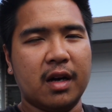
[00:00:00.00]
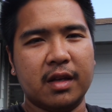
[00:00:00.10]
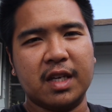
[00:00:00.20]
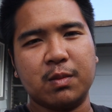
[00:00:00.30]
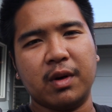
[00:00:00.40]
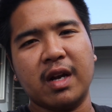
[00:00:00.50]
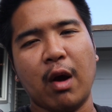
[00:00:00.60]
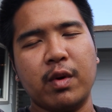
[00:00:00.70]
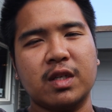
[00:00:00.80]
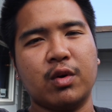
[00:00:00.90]
This morning I
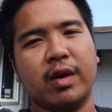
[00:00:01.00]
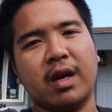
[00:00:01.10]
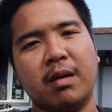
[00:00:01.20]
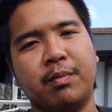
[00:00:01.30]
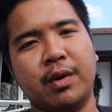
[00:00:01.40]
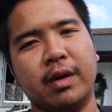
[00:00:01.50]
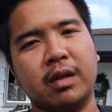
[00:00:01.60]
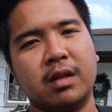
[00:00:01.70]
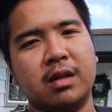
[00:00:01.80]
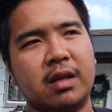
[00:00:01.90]
went to go ahead and
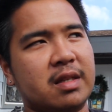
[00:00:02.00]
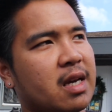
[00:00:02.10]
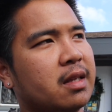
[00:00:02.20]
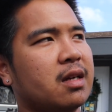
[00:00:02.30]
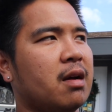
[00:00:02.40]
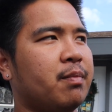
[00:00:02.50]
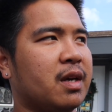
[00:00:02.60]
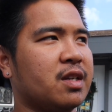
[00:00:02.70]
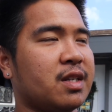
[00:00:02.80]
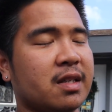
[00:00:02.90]
put the tent up
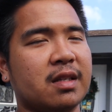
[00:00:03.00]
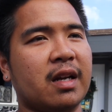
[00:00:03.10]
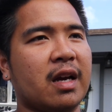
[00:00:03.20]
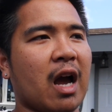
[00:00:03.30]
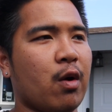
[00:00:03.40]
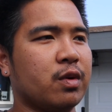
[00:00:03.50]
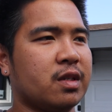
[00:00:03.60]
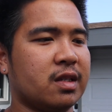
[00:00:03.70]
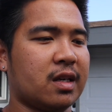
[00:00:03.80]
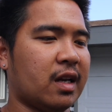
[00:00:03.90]
because yesterday I was
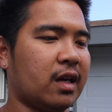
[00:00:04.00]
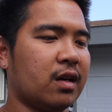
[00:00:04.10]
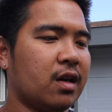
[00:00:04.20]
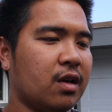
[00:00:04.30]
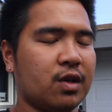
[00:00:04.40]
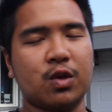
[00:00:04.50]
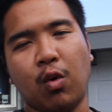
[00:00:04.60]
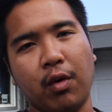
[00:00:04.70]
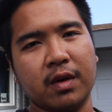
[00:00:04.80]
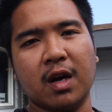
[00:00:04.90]
just getting so
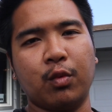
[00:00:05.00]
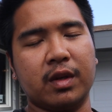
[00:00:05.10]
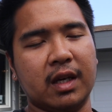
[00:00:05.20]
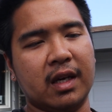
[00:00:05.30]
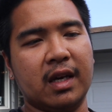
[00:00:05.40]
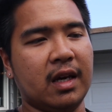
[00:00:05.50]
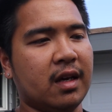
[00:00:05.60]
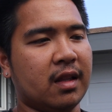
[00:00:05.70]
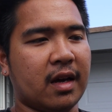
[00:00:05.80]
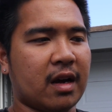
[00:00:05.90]
worn out with the
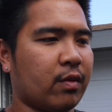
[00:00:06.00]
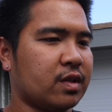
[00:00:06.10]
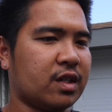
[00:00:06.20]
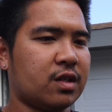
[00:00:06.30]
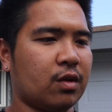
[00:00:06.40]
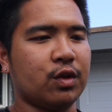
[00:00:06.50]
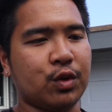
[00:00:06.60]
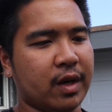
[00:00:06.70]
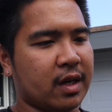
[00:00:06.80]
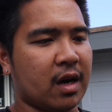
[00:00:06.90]
heat. Like, I was just so
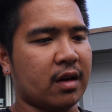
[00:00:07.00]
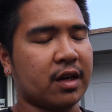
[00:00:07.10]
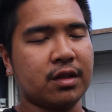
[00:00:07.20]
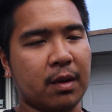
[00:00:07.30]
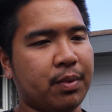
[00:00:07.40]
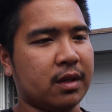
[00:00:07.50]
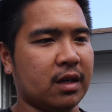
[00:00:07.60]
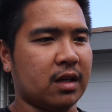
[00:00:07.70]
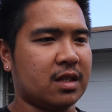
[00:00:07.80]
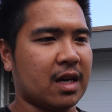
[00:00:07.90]
drained out. I should have put
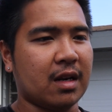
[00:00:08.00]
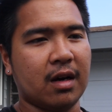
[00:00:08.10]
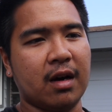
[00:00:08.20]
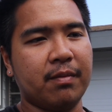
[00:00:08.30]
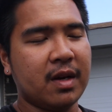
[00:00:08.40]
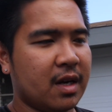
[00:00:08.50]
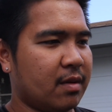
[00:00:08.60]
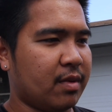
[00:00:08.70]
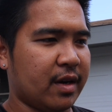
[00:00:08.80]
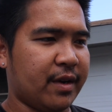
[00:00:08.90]
the tent up,
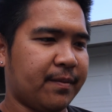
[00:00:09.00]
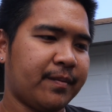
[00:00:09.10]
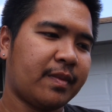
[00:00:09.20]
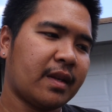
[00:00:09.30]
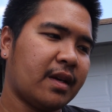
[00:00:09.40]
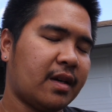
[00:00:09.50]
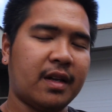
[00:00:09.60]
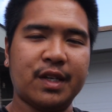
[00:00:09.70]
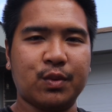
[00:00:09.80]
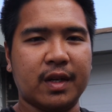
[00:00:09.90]
but
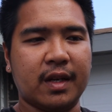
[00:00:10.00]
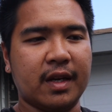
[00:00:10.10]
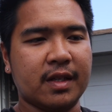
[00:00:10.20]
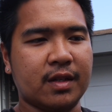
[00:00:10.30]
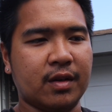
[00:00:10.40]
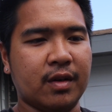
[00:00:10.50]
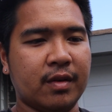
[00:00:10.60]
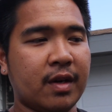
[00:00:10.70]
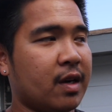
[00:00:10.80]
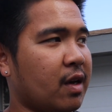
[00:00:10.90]
it is what it is
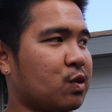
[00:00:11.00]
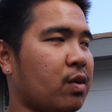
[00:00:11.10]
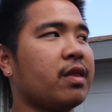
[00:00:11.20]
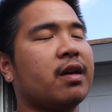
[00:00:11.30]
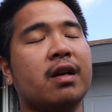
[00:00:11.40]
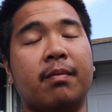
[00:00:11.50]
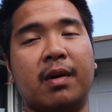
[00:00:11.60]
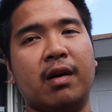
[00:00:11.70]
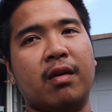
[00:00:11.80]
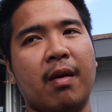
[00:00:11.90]
though. That's one thing
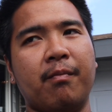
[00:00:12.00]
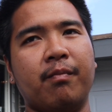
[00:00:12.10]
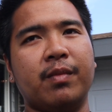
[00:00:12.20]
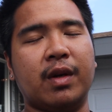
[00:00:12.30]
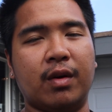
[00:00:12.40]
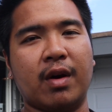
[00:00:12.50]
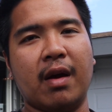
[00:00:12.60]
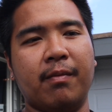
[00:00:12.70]
about, you know,